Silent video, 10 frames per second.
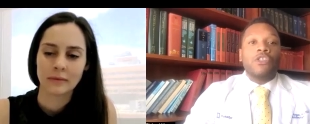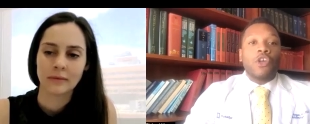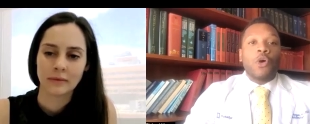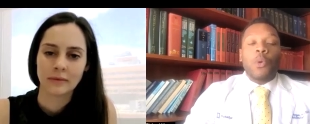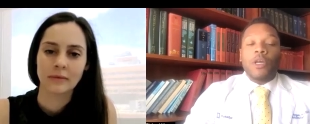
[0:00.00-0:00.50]

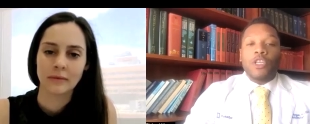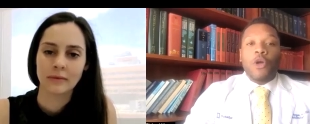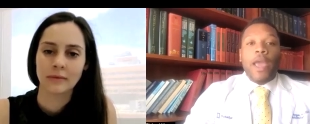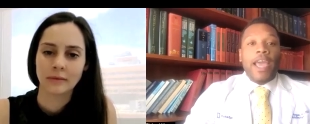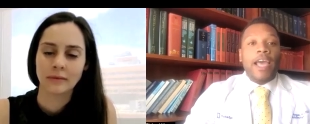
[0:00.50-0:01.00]
Speaker 1: So, you know,
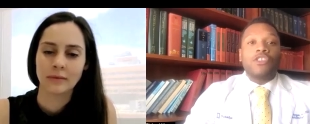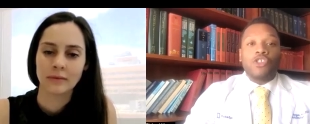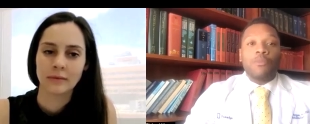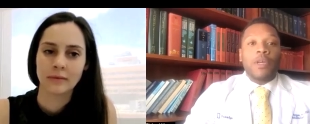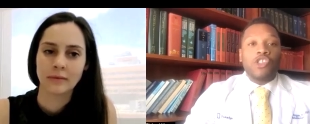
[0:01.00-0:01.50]
as
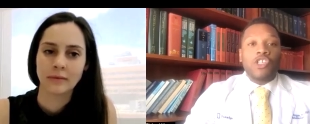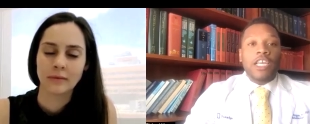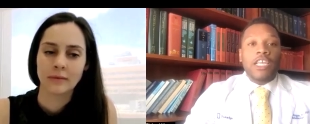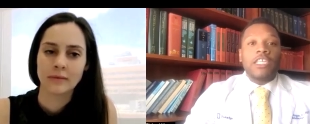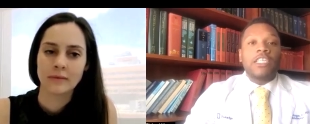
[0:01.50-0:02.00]
you
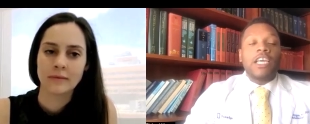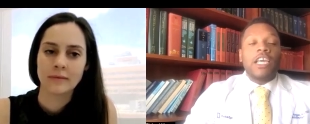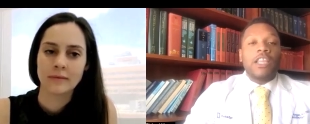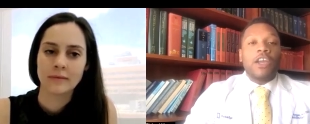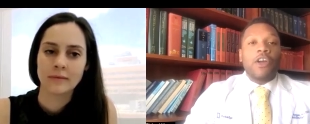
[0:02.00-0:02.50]
mentioned,
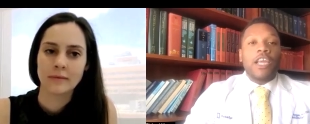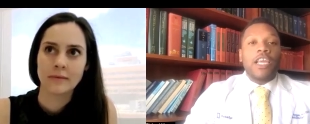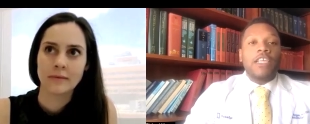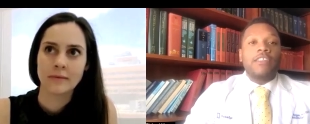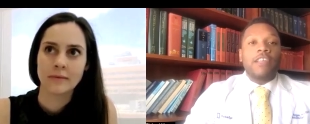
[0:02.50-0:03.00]
there
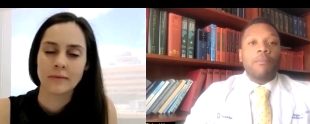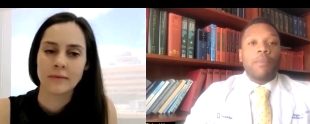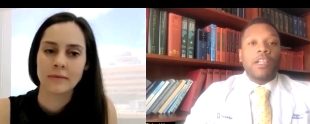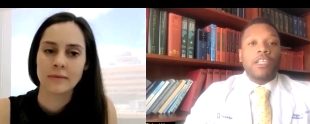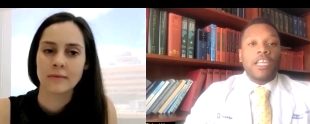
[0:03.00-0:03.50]
is the
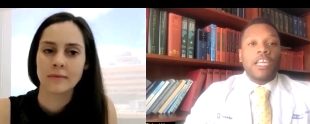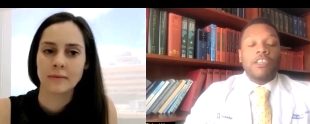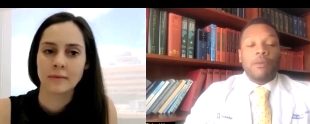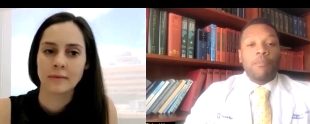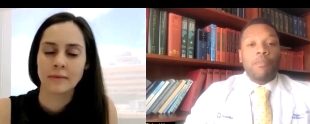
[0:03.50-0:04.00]
ability
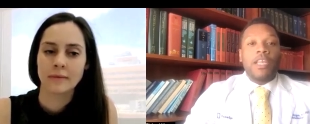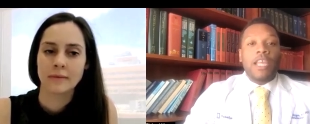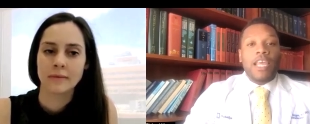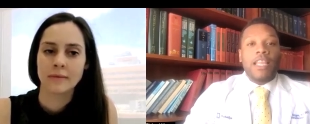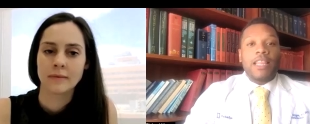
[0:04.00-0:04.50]
to put
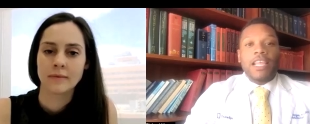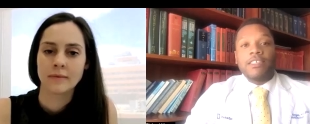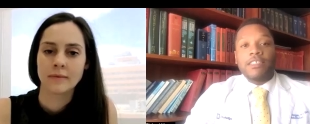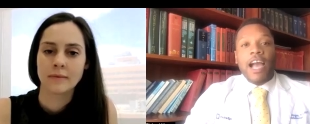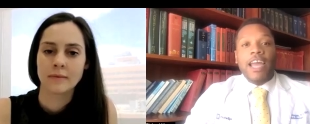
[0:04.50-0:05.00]
in
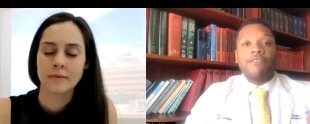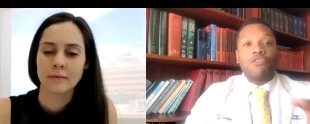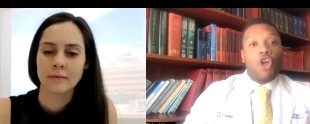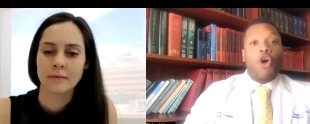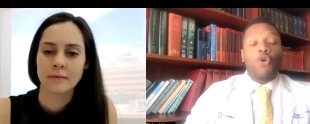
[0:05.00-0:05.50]
this kind of
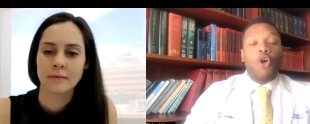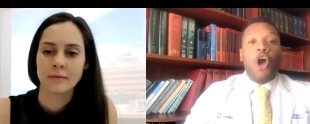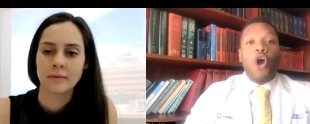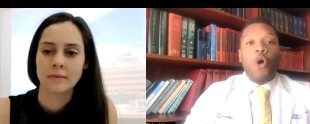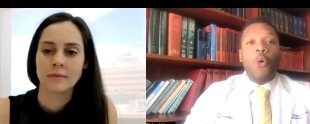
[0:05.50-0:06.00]

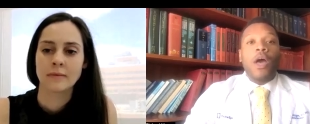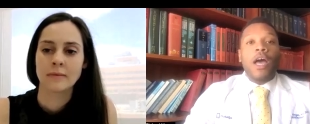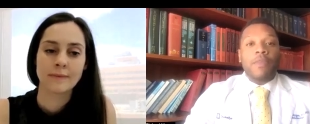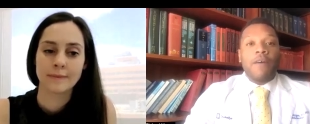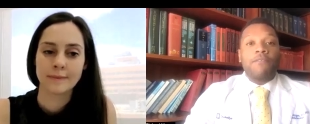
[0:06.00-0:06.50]
no-go
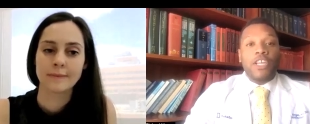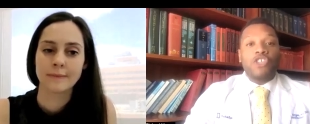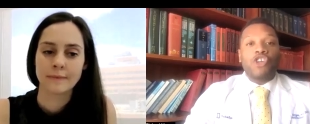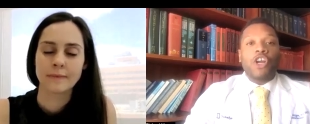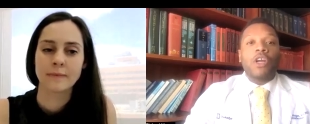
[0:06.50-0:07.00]
uh,
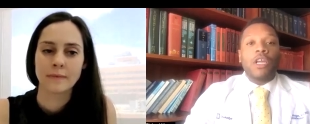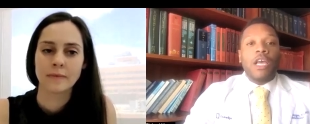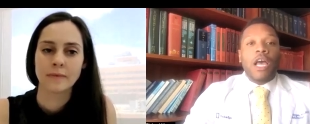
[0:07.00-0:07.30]
feature